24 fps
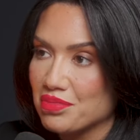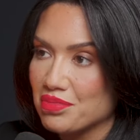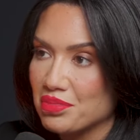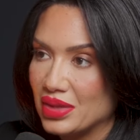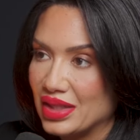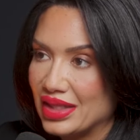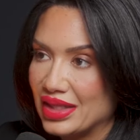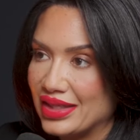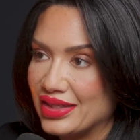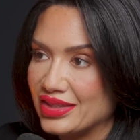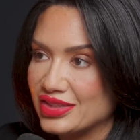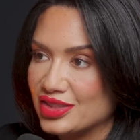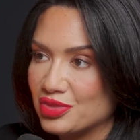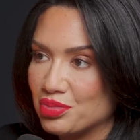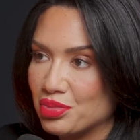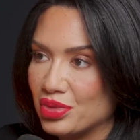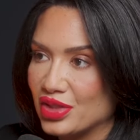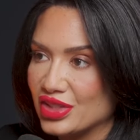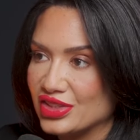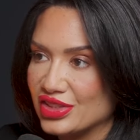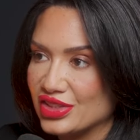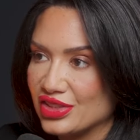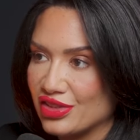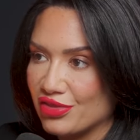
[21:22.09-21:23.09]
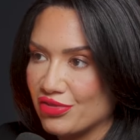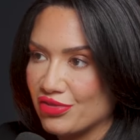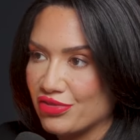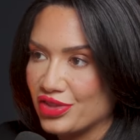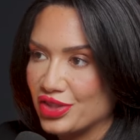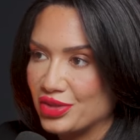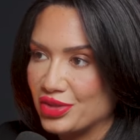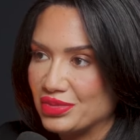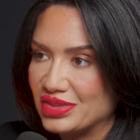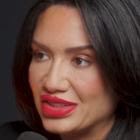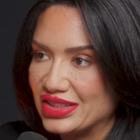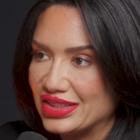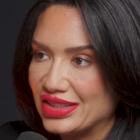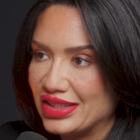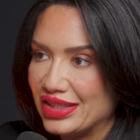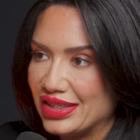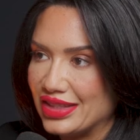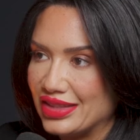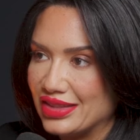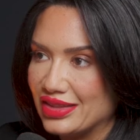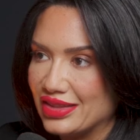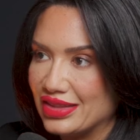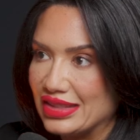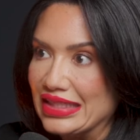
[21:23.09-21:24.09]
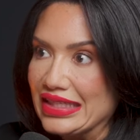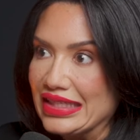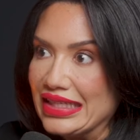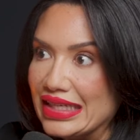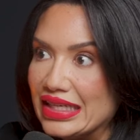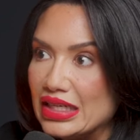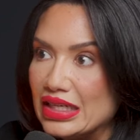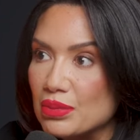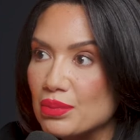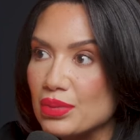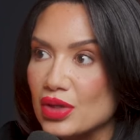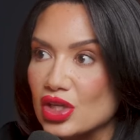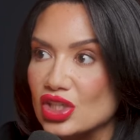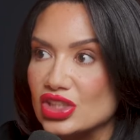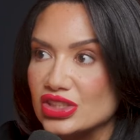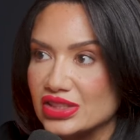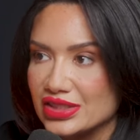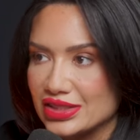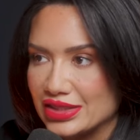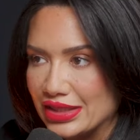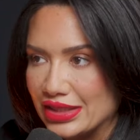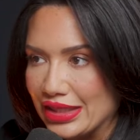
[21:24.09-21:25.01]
plans books and confirms the date the in-person